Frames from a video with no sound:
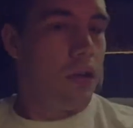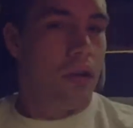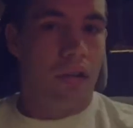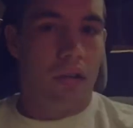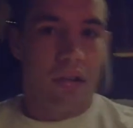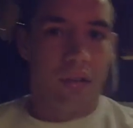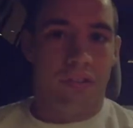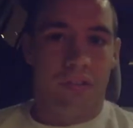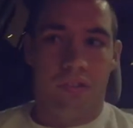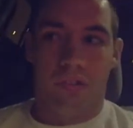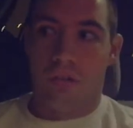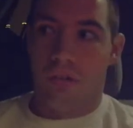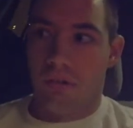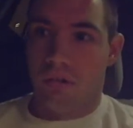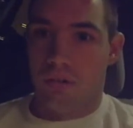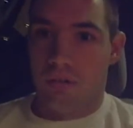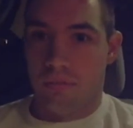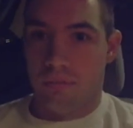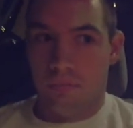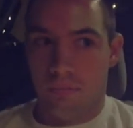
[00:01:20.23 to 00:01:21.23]
Okay, so,
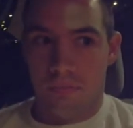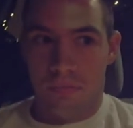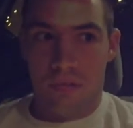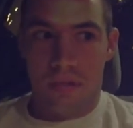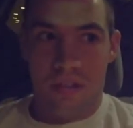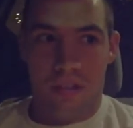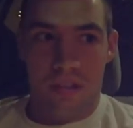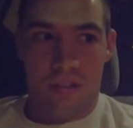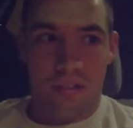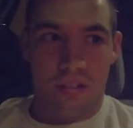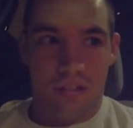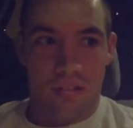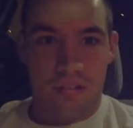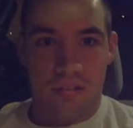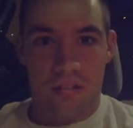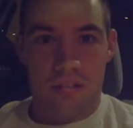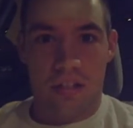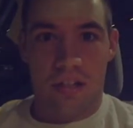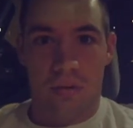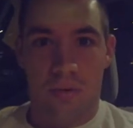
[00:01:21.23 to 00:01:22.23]
um, like,
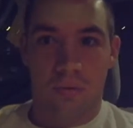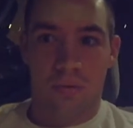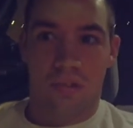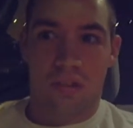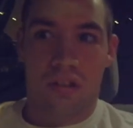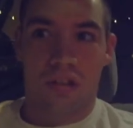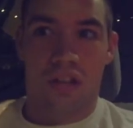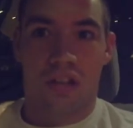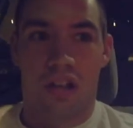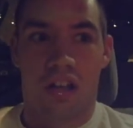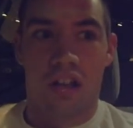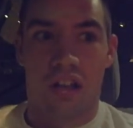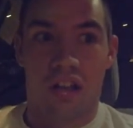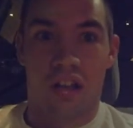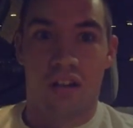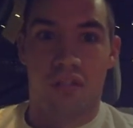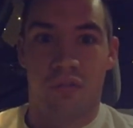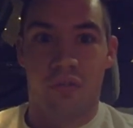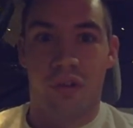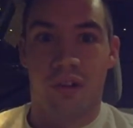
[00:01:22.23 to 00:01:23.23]
that was a
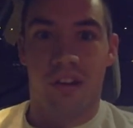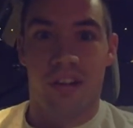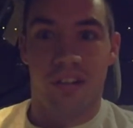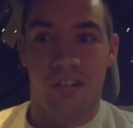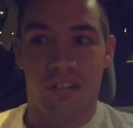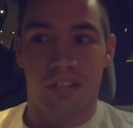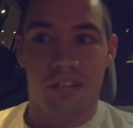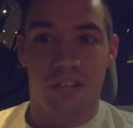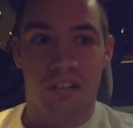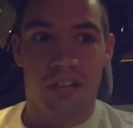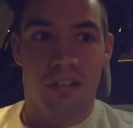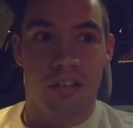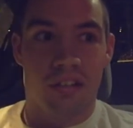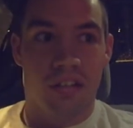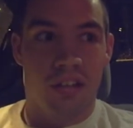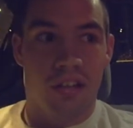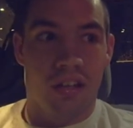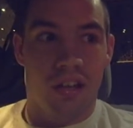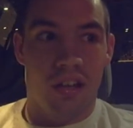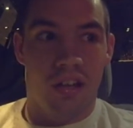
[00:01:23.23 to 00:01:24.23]
lot of rain.
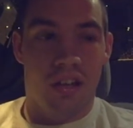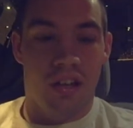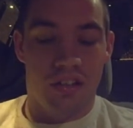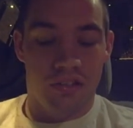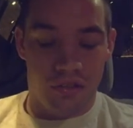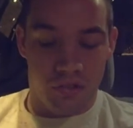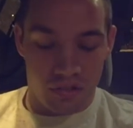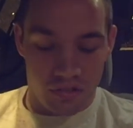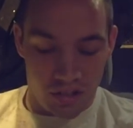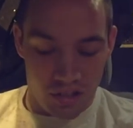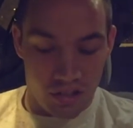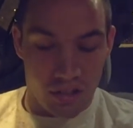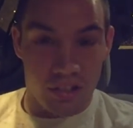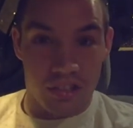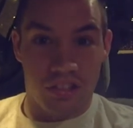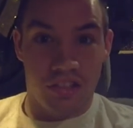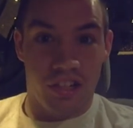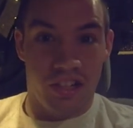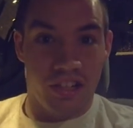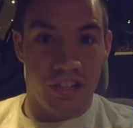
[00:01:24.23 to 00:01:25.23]
As you can tell, I
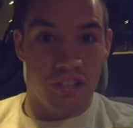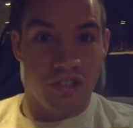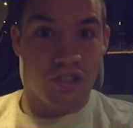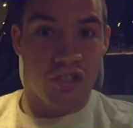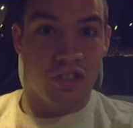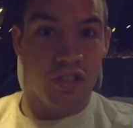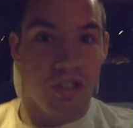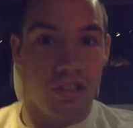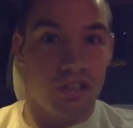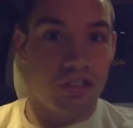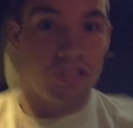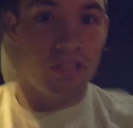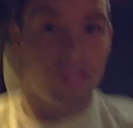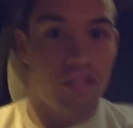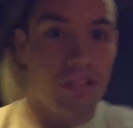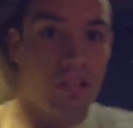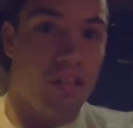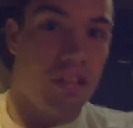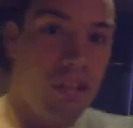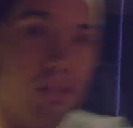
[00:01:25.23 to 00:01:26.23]
changed shirts.